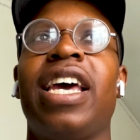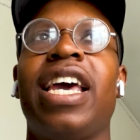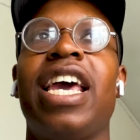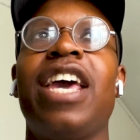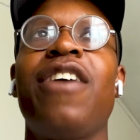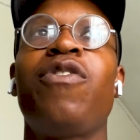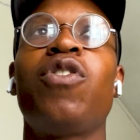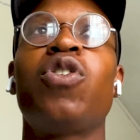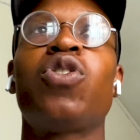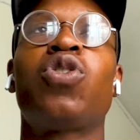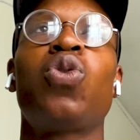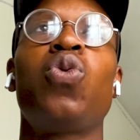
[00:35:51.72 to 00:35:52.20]

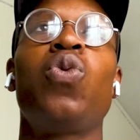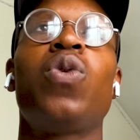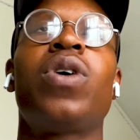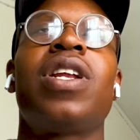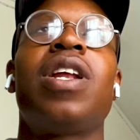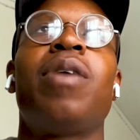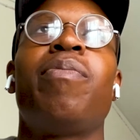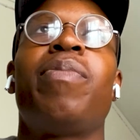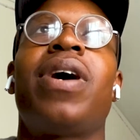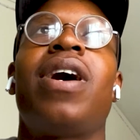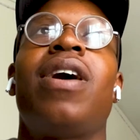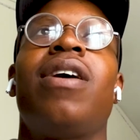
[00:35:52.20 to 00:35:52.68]
if you're talking
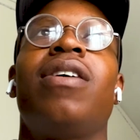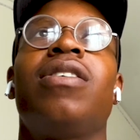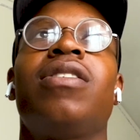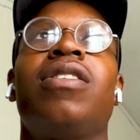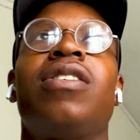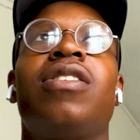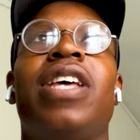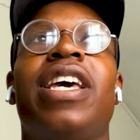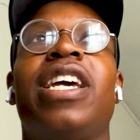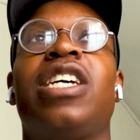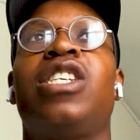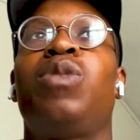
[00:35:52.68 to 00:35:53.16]
about
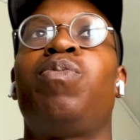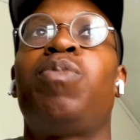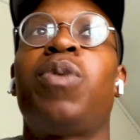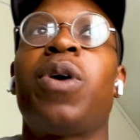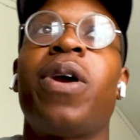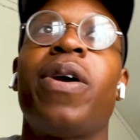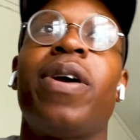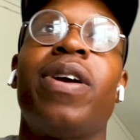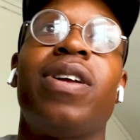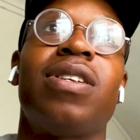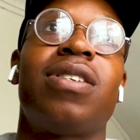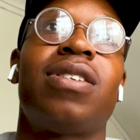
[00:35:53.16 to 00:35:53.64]

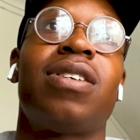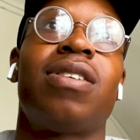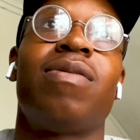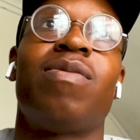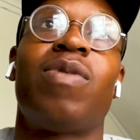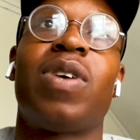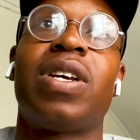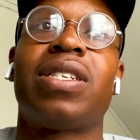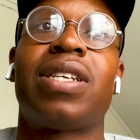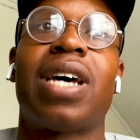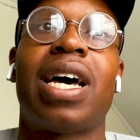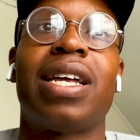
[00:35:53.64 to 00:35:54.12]
experience and
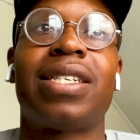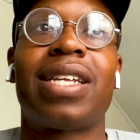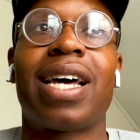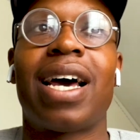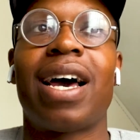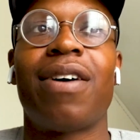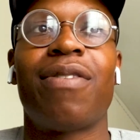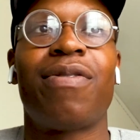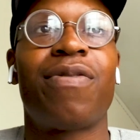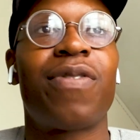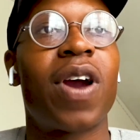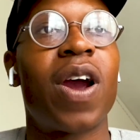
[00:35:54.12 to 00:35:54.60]
things like
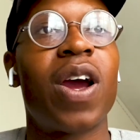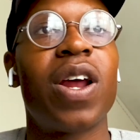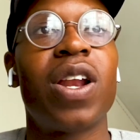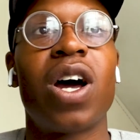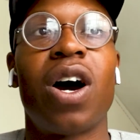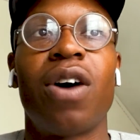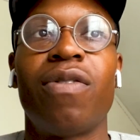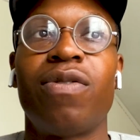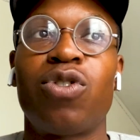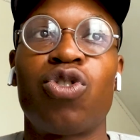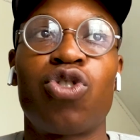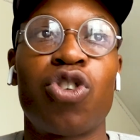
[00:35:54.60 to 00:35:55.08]
that, fair
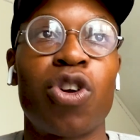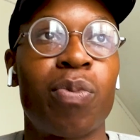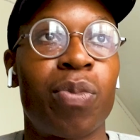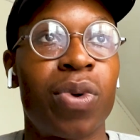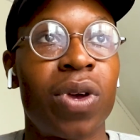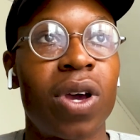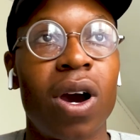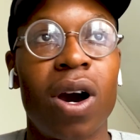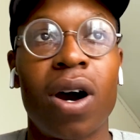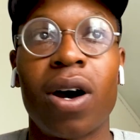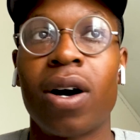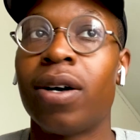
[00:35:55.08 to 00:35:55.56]
enough.
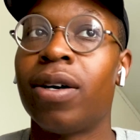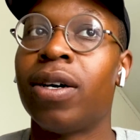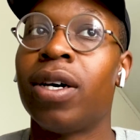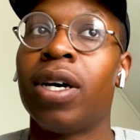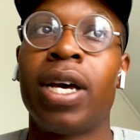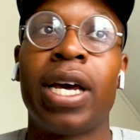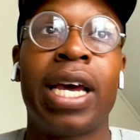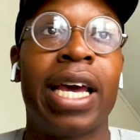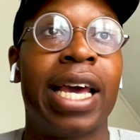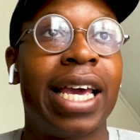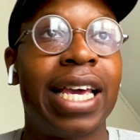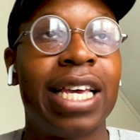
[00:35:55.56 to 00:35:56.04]
Trippier,
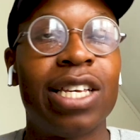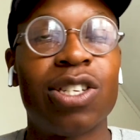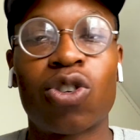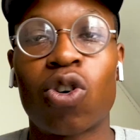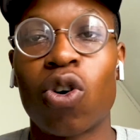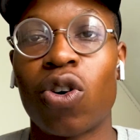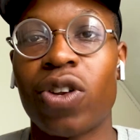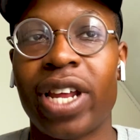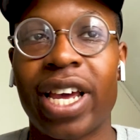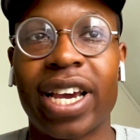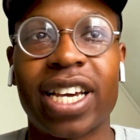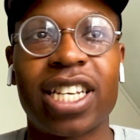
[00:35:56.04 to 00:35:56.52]
he's
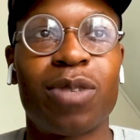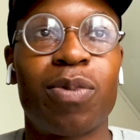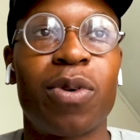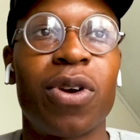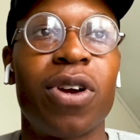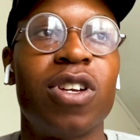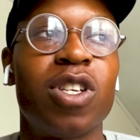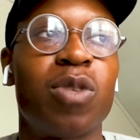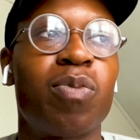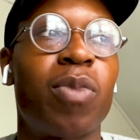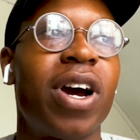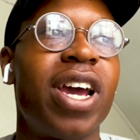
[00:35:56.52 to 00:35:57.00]
got the
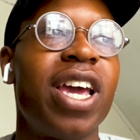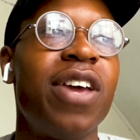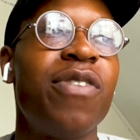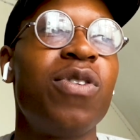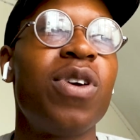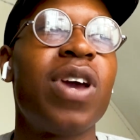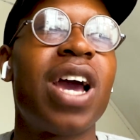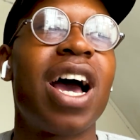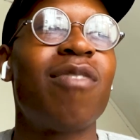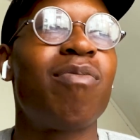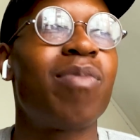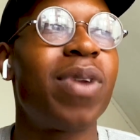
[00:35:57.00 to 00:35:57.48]
experience. But if
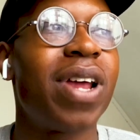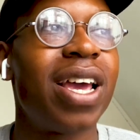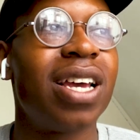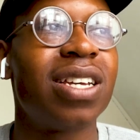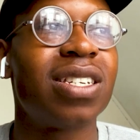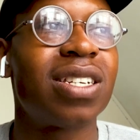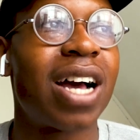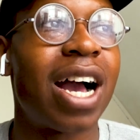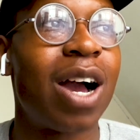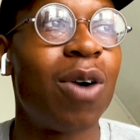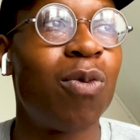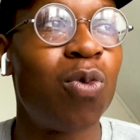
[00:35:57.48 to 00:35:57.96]
you have
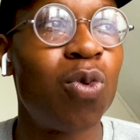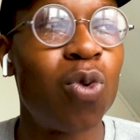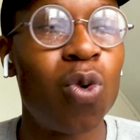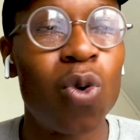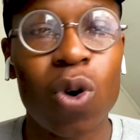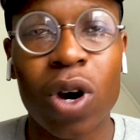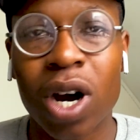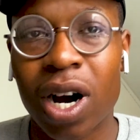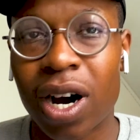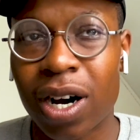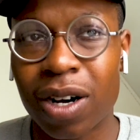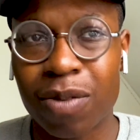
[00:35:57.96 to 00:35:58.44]
players like
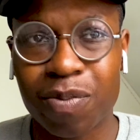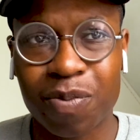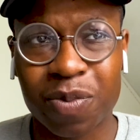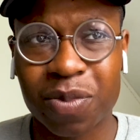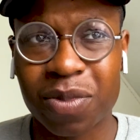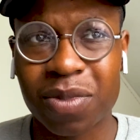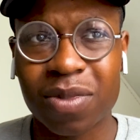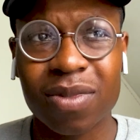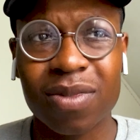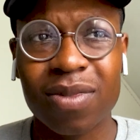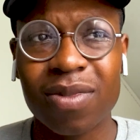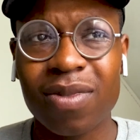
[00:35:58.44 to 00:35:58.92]
Walker
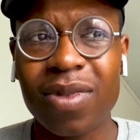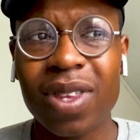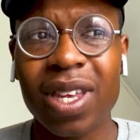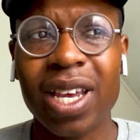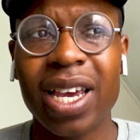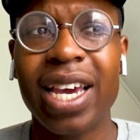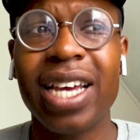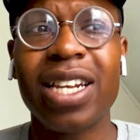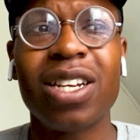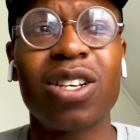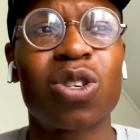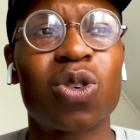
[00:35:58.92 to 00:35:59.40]

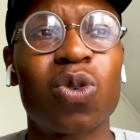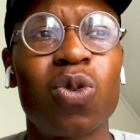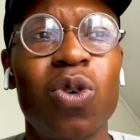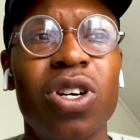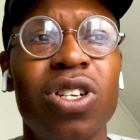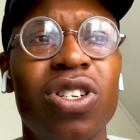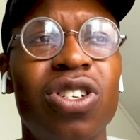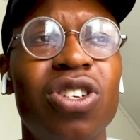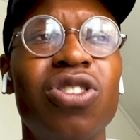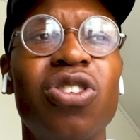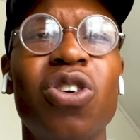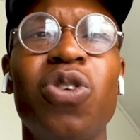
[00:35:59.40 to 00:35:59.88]
in the
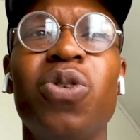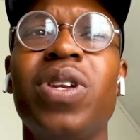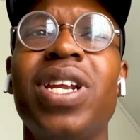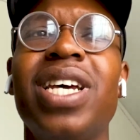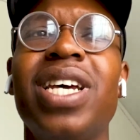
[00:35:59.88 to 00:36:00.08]
squad, you don't